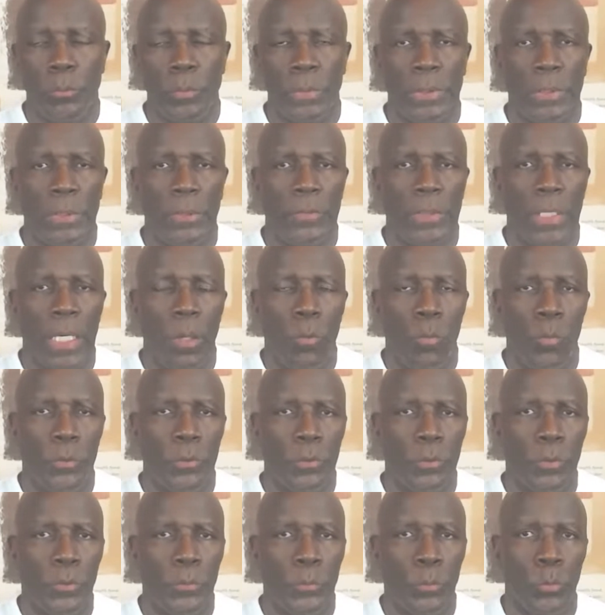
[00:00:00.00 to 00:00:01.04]
because I want
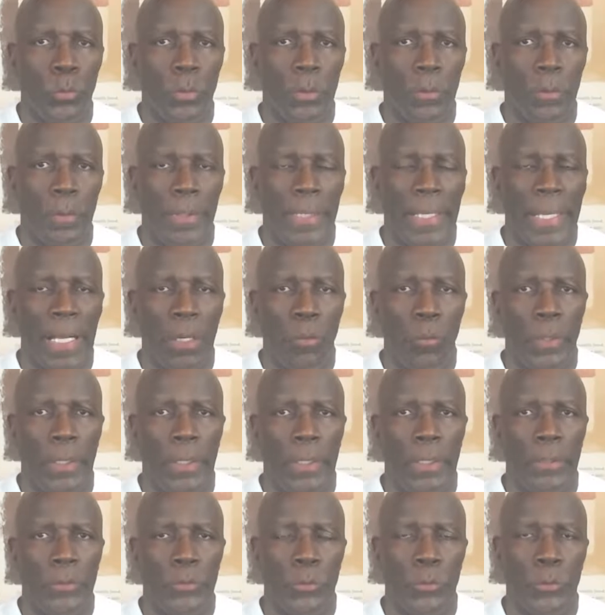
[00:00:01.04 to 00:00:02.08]
you to do it that
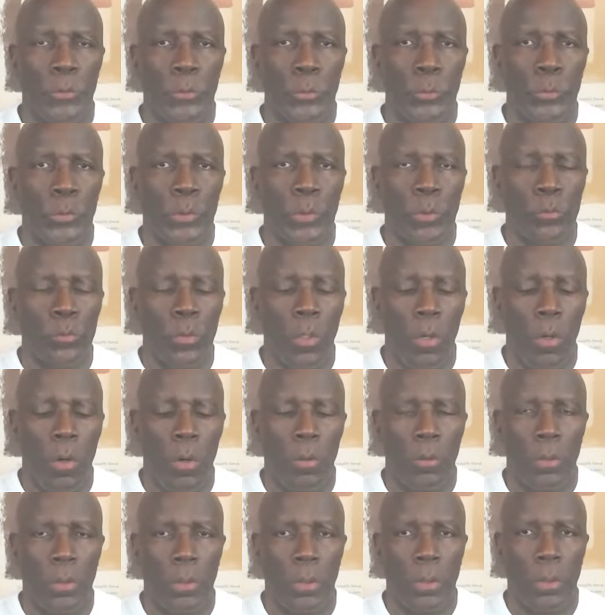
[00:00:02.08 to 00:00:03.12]
way and you're doing it
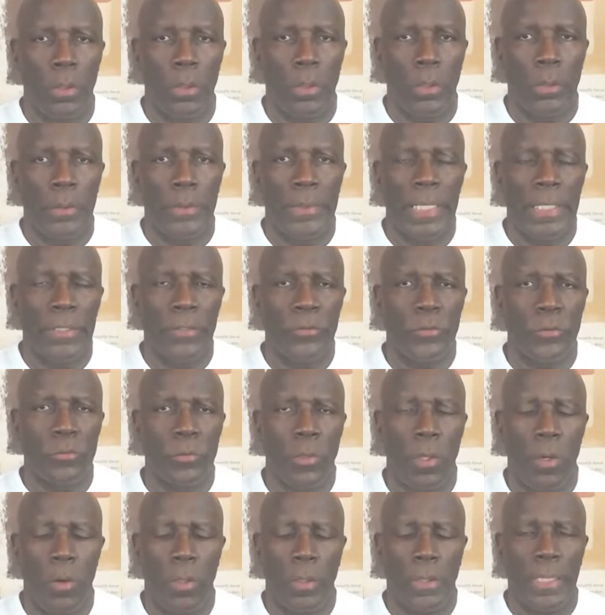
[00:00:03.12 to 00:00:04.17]
wrong, that is the
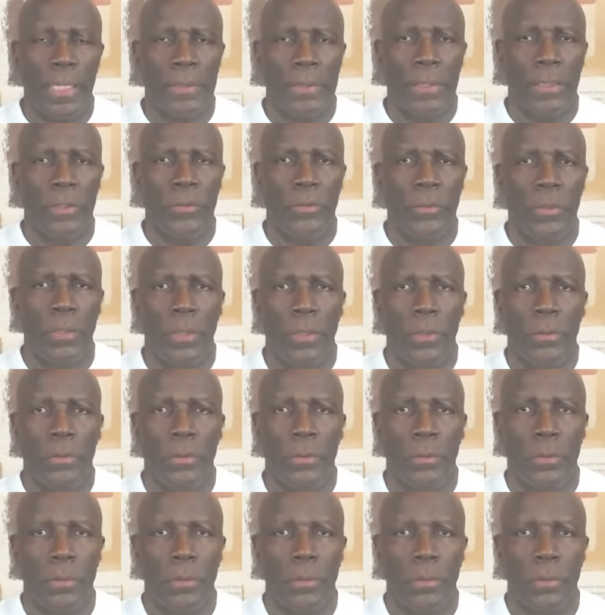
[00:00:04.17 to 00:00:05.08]
wrong kind of judge.